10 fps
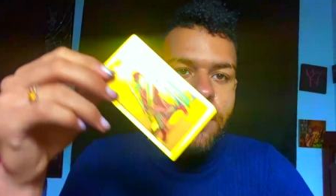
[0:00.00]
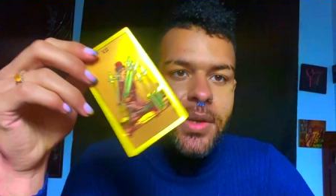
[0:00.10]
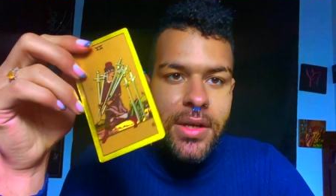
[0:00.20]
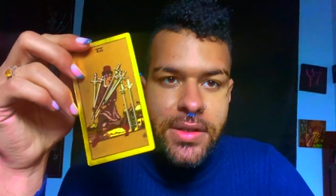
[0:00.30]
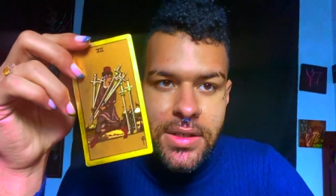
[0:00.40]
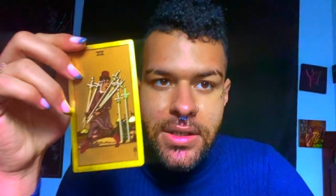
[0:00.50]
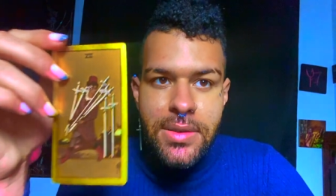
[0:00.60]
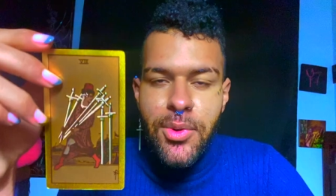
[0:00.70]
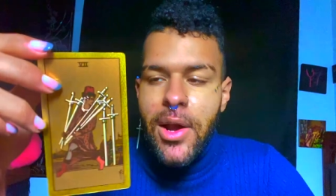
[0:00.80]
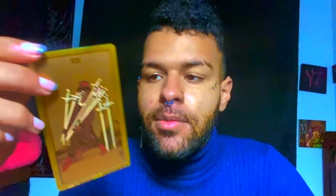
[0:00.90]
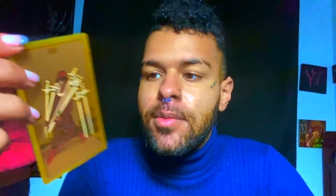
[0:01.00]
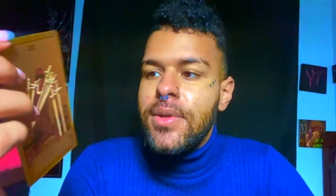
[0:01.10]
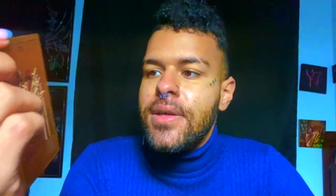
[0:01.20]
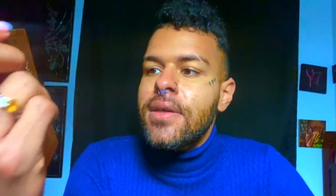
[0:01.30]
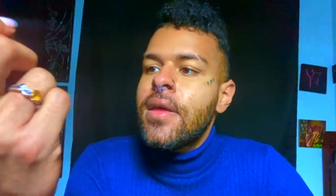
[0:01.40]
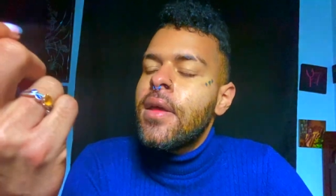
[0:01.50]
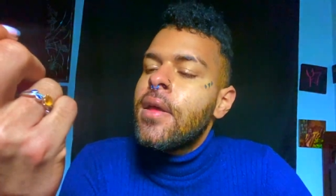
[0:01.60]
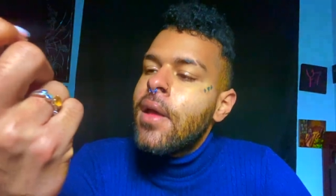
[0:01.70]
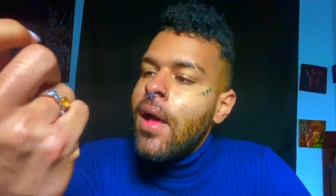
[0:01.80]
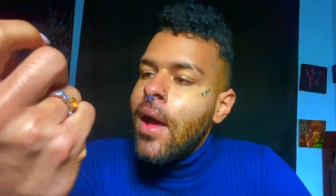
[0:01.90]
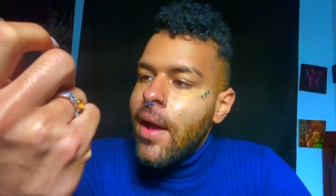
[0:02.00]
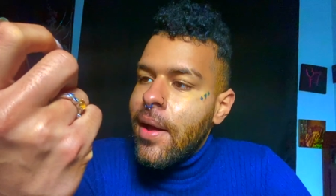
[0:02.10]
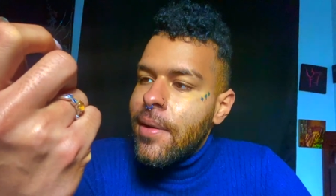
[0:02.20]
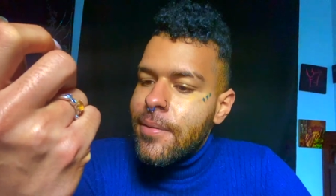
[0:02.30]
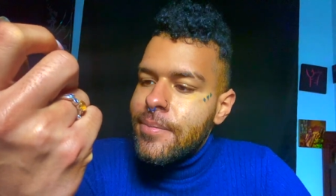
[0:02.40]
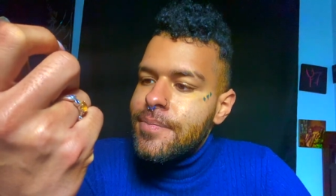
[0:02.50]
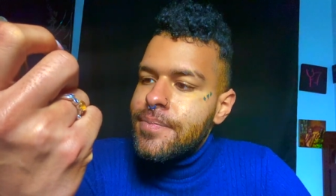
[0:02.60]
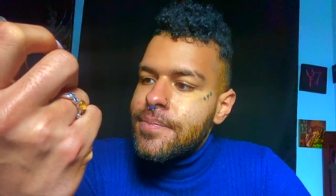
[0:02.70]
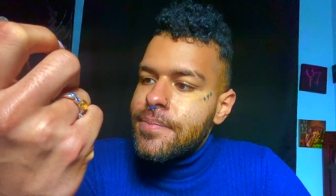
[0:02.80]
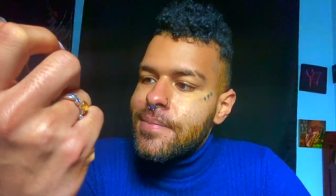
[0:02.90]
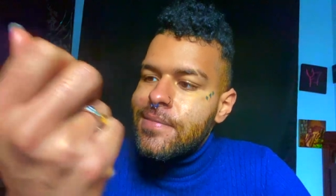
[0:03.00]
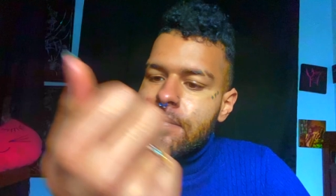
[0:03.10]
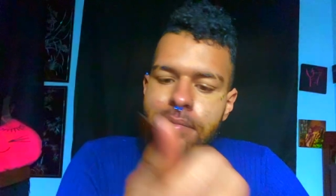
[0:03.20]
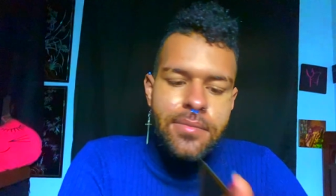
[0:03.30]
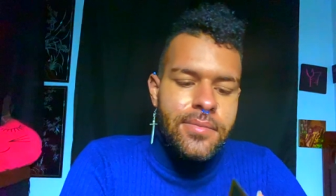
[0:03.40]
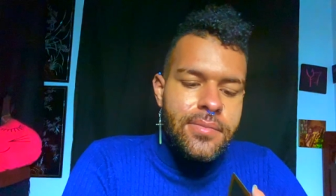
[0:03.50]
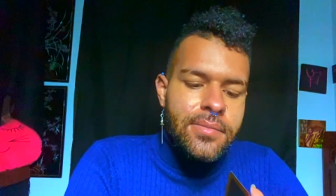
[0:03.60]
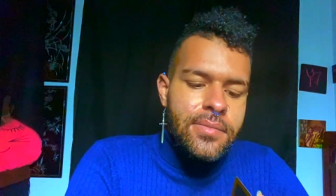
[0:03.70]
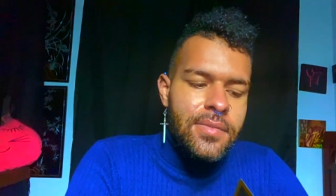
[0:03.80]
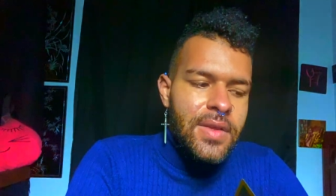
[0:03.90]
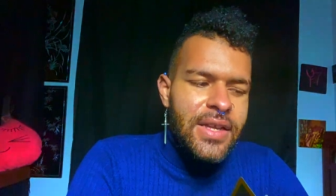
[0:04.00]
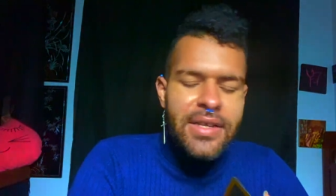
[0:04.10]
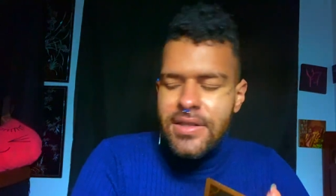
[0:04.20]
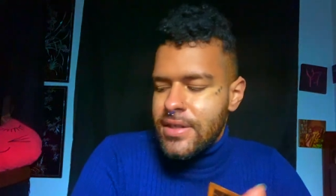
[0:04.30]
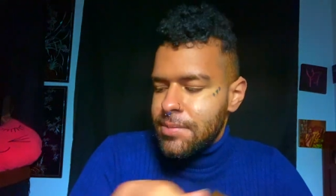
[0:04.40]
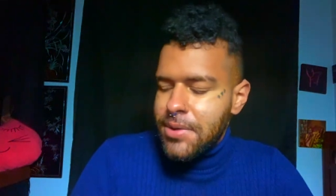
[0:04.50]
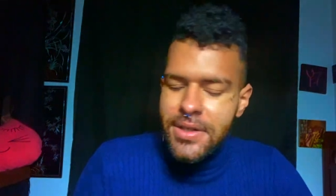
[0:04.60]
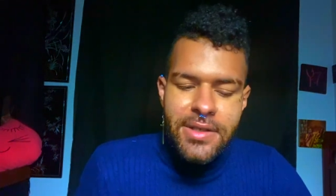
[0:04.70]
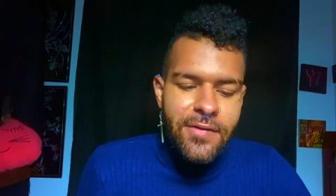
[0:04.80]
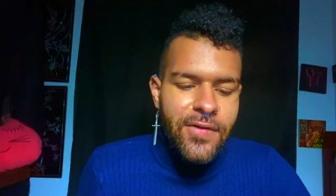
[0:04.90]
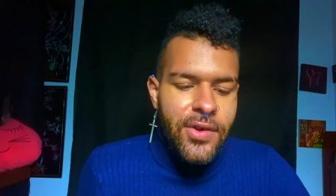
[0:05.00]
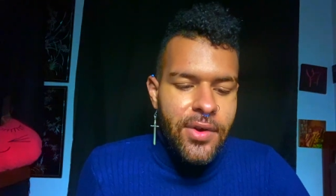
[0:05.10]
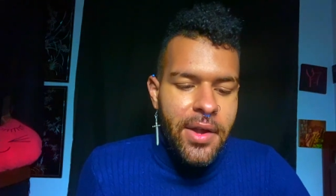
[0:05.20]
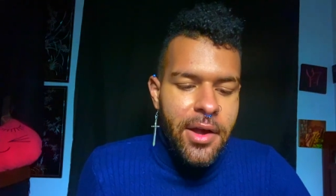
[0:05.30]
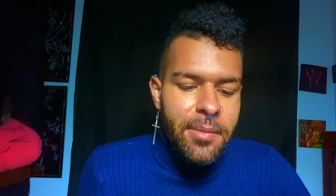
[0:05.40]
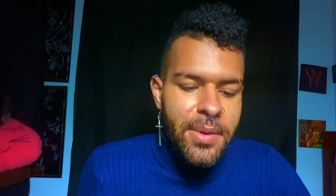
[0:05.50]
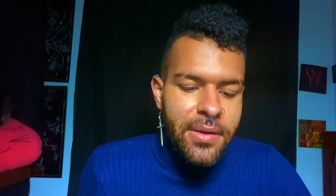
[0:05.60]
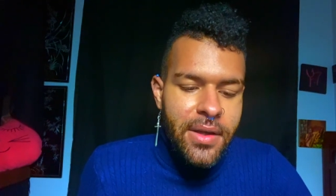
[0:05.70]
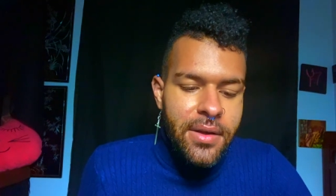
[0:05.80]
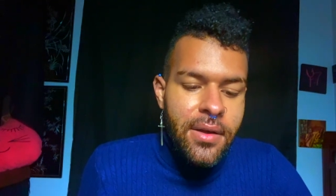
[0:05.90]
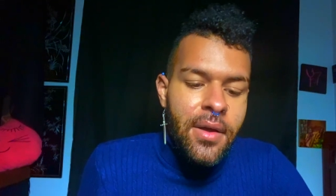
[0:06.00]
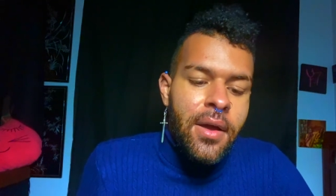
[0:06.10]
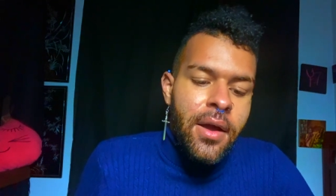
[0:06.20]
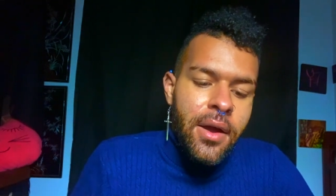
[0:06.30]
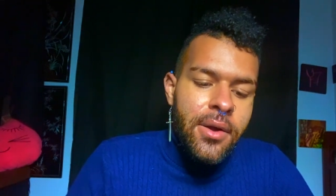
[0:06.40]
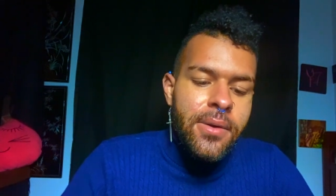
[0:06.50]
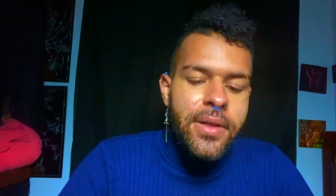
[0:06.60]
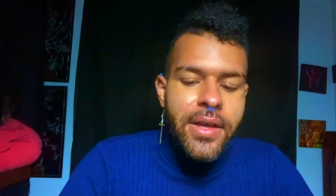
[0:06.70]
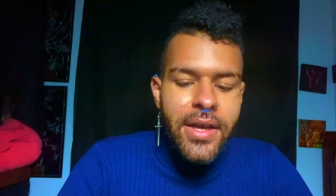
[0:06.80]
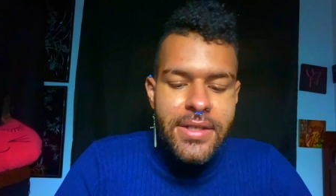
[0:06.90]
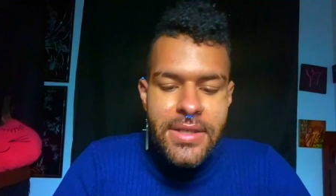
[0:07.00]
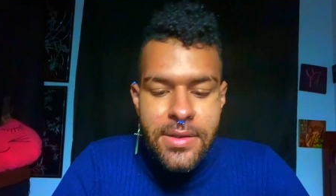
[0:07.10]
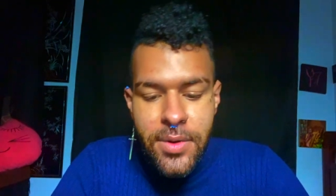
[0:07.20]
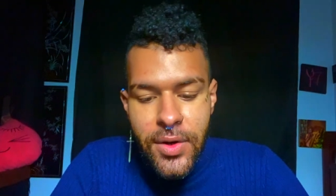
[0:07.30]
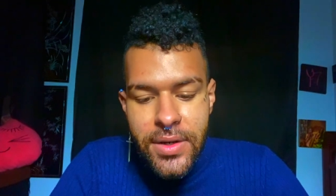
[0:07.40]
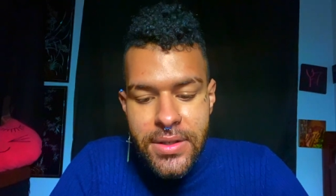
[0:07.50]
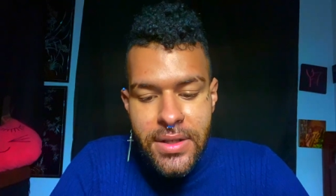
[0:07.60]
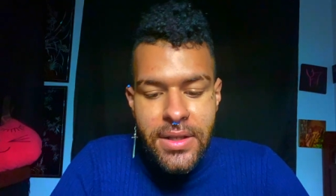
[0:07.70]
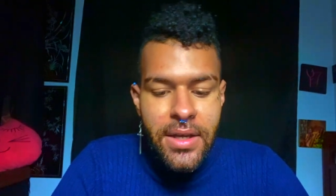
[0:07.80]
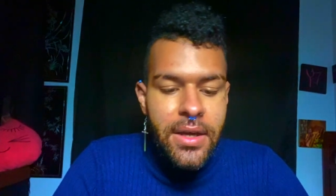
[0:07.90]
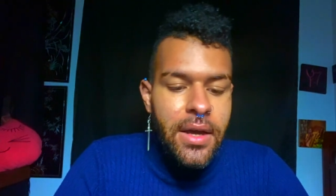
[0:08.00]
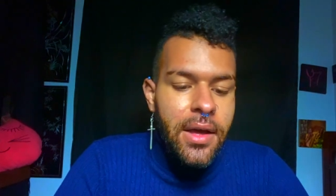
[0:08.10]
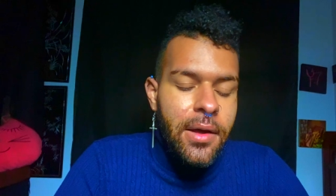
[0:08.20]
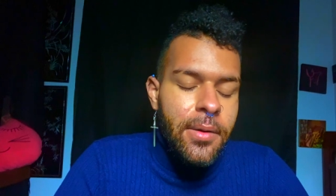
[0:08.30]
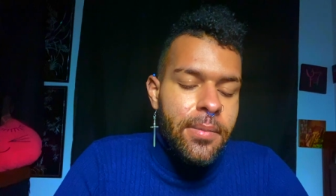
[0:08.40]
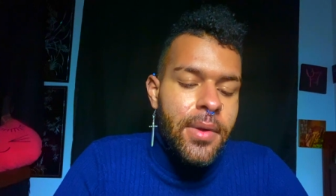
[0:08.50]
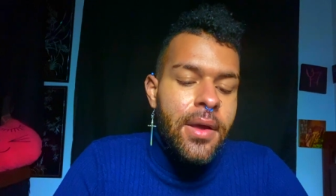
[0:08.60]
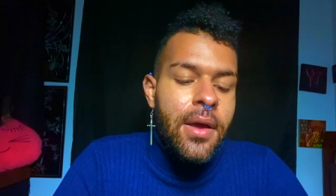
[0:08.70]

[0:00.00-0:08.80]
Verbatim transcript: because it is probably um, in this place of figuring out, being like, oh, like I see where it is that they, um,